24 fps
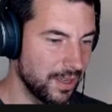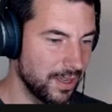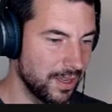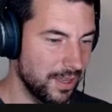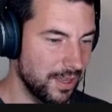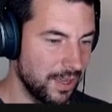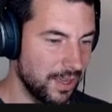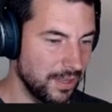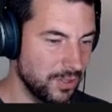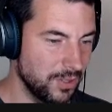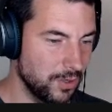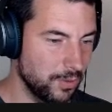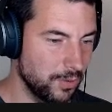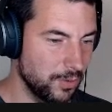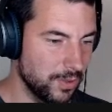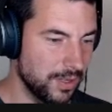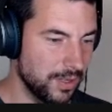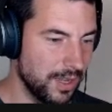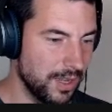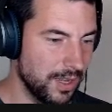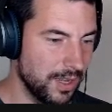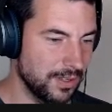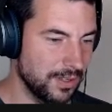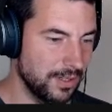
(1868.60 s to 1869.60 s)
And you will
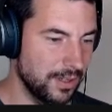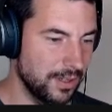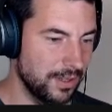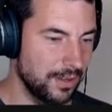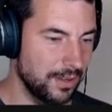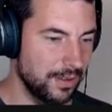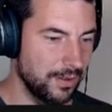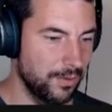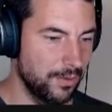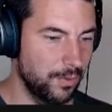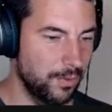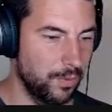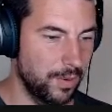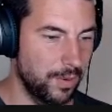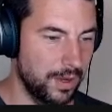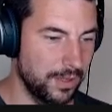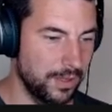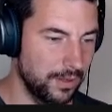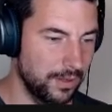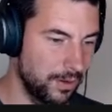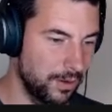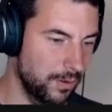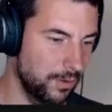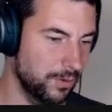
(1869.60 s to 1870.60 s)
get the
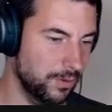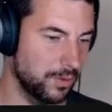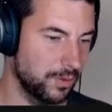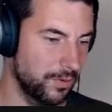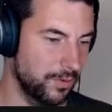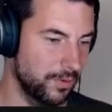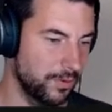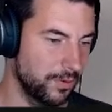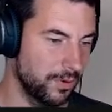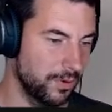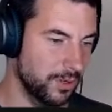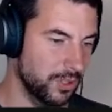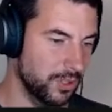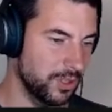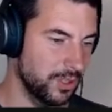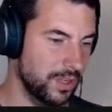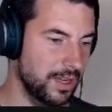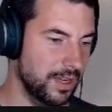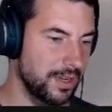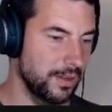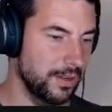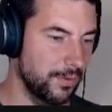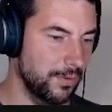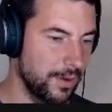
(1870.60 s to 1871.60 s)
1.02 version
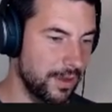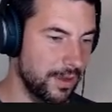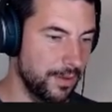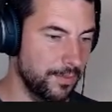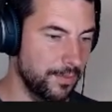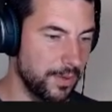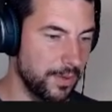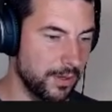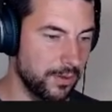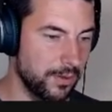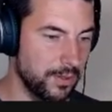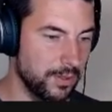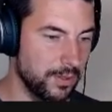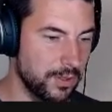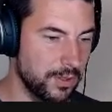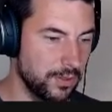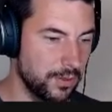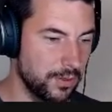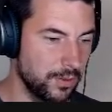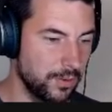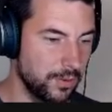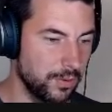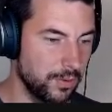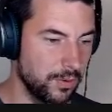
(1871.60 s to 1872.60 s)
anyway, because
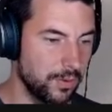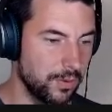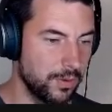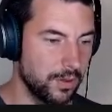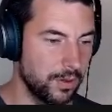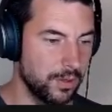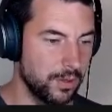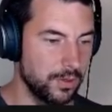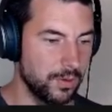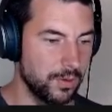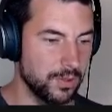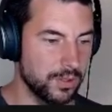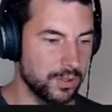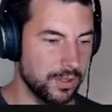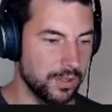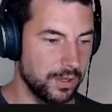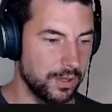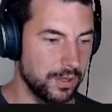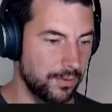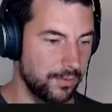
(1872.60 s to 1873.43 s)
you use the